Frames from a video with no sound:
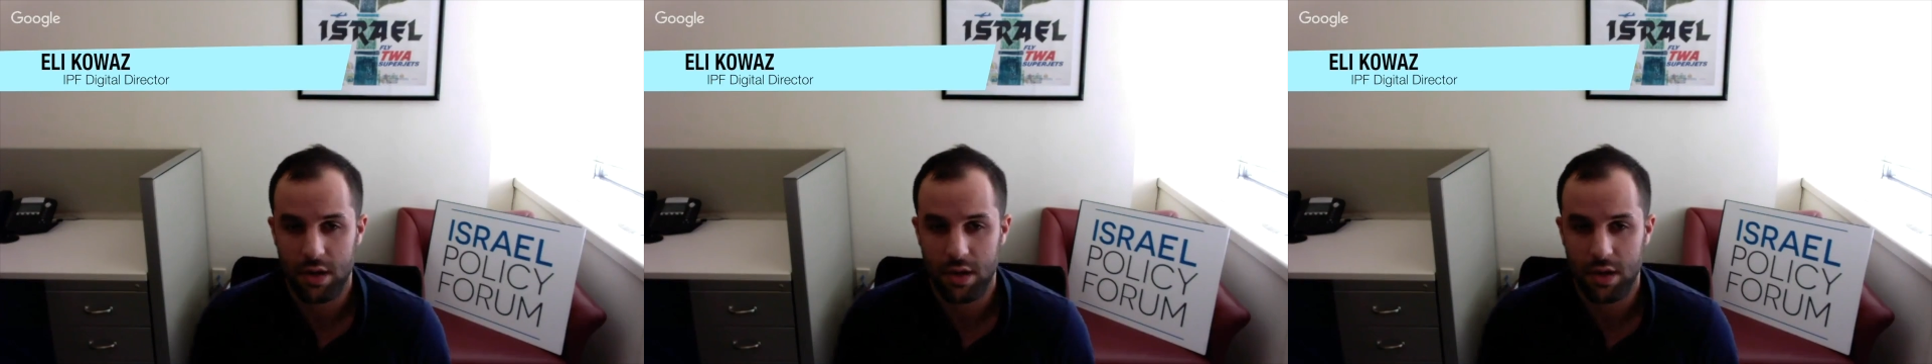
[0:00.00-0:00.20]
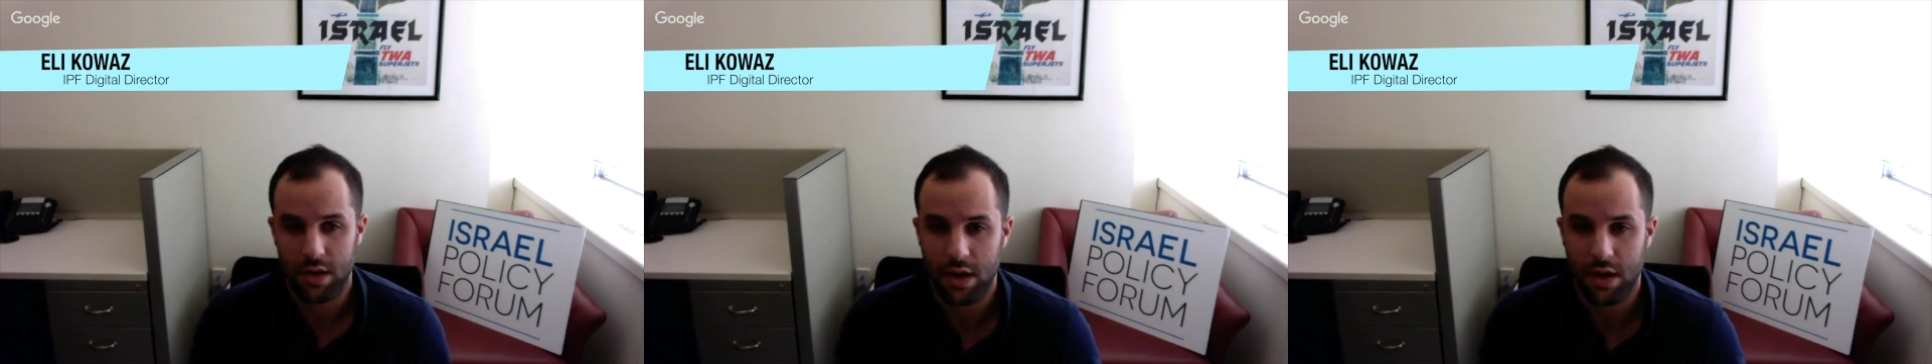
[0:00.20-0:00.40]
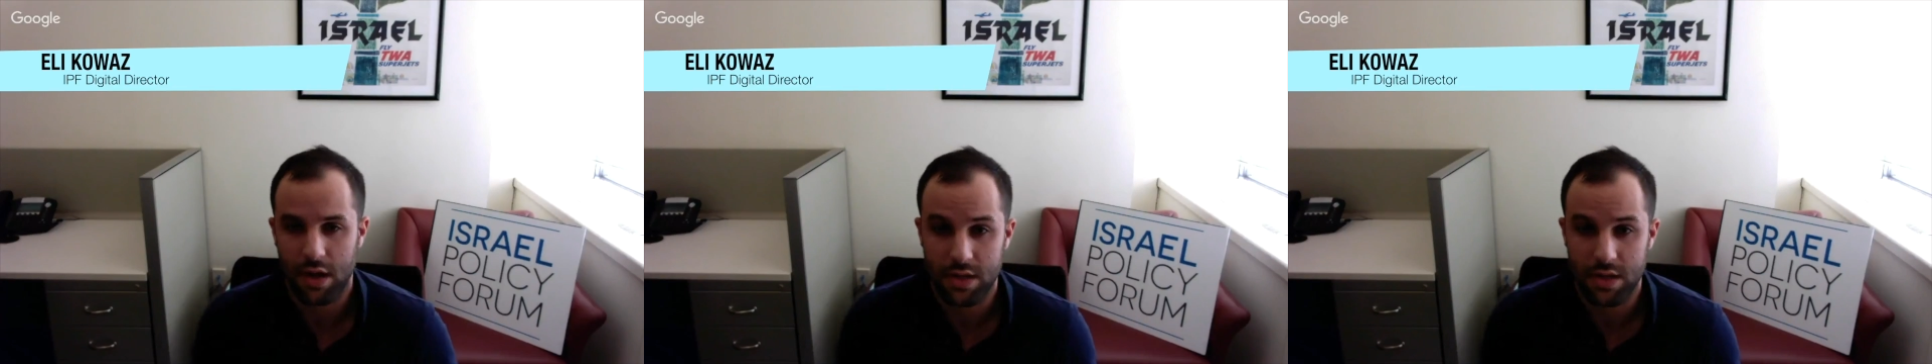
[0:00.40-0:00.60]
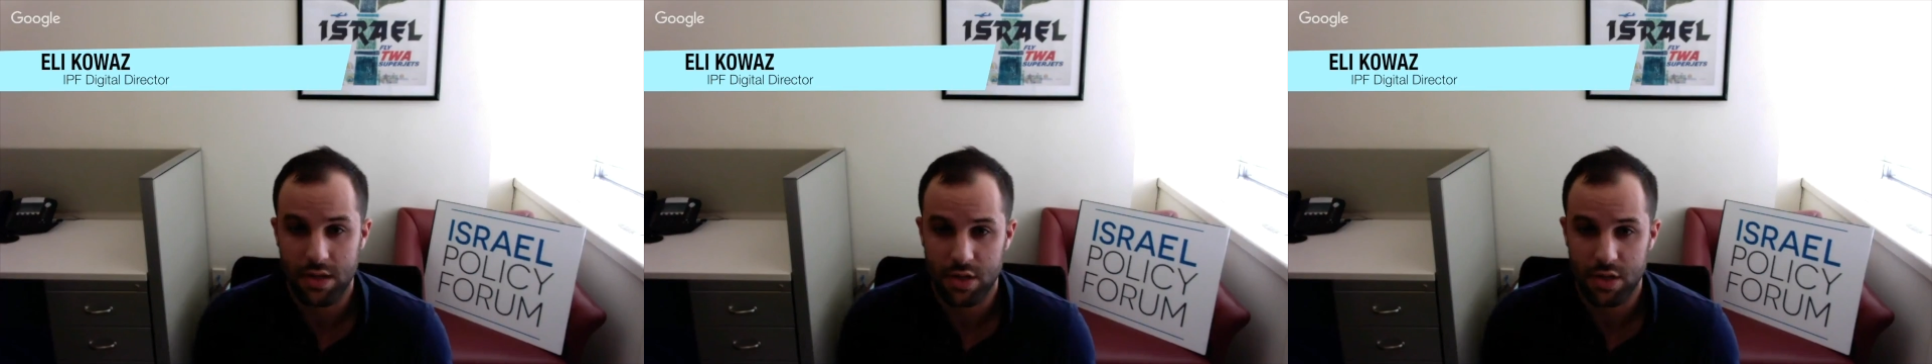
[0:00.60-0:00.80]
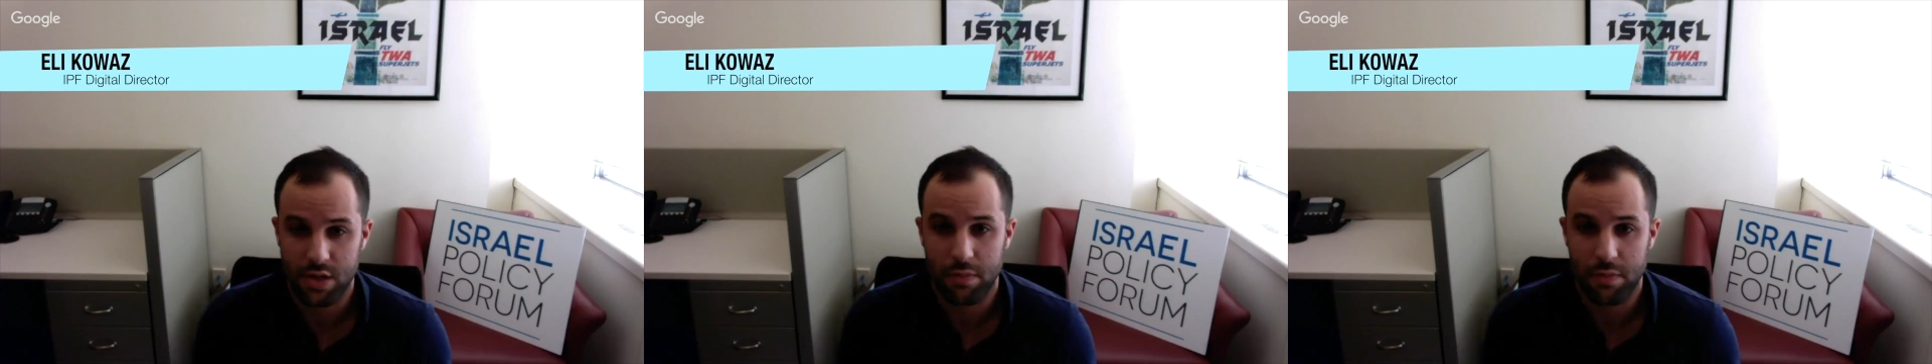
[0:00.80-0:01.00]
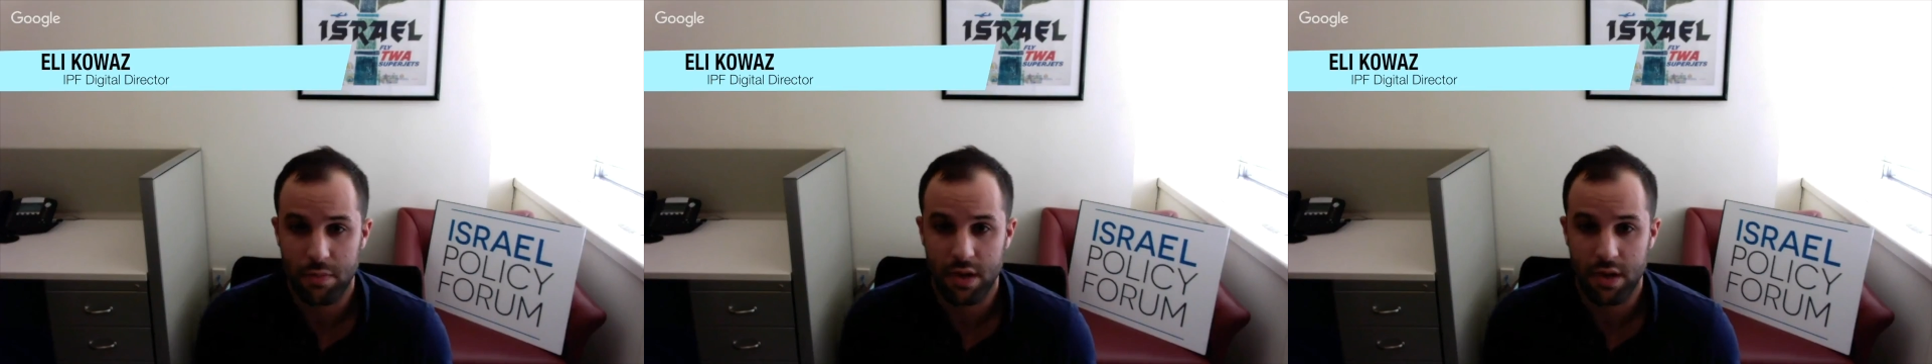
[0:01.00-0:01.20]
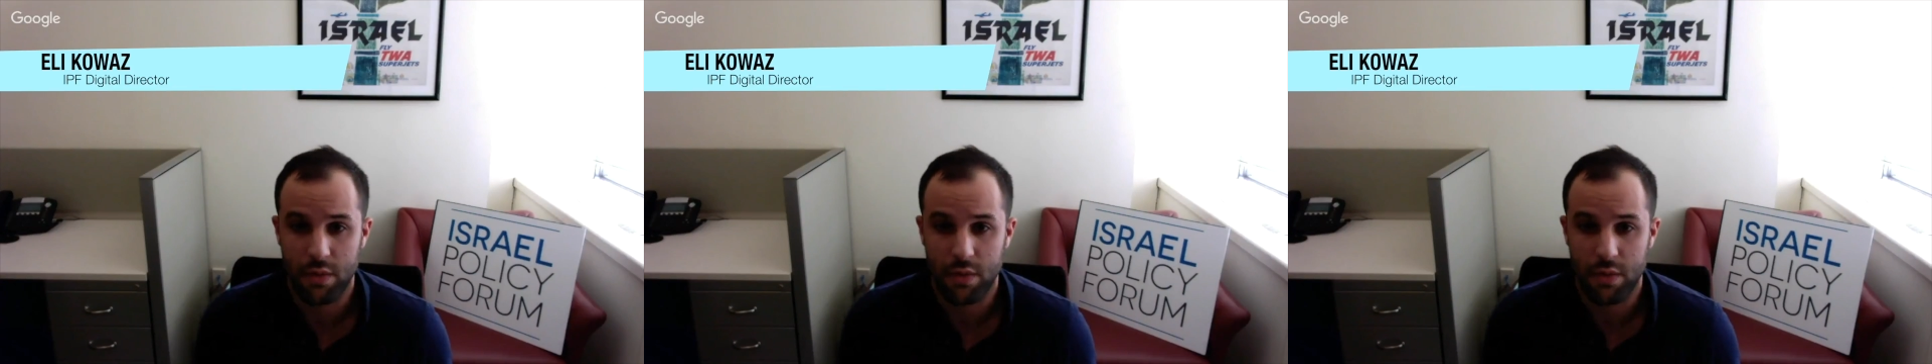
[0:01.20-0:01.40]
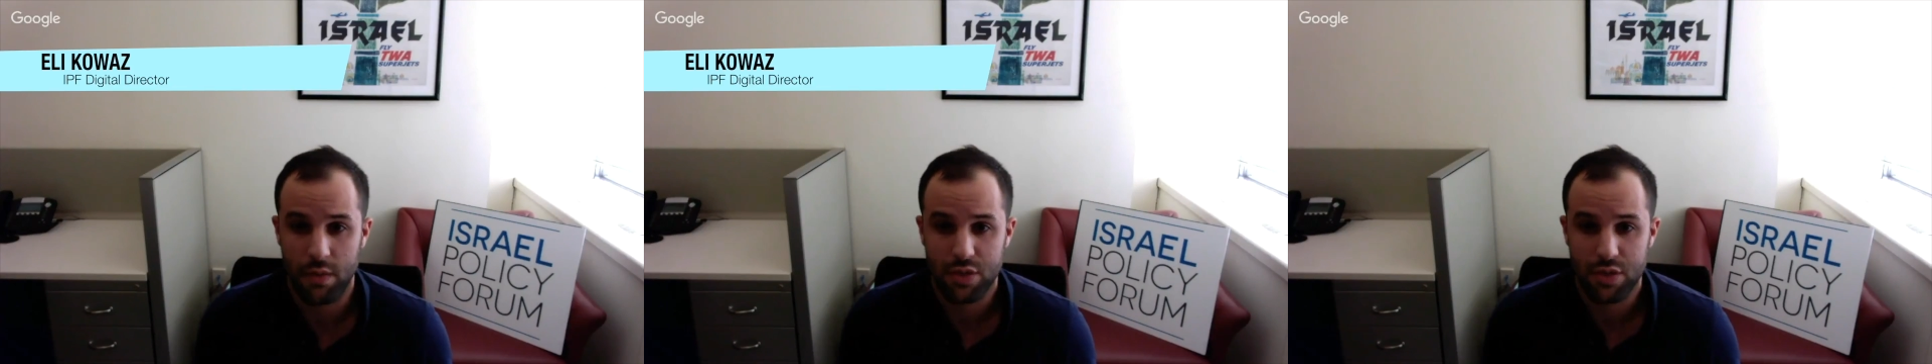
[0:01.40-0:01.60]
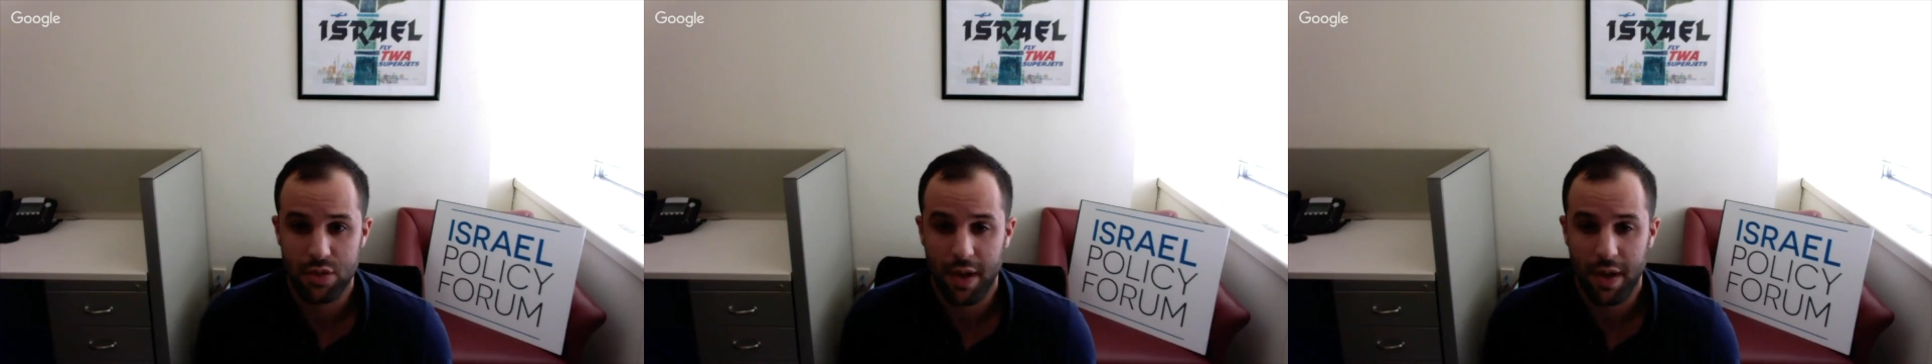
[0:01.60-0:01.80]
settlement legalization bill,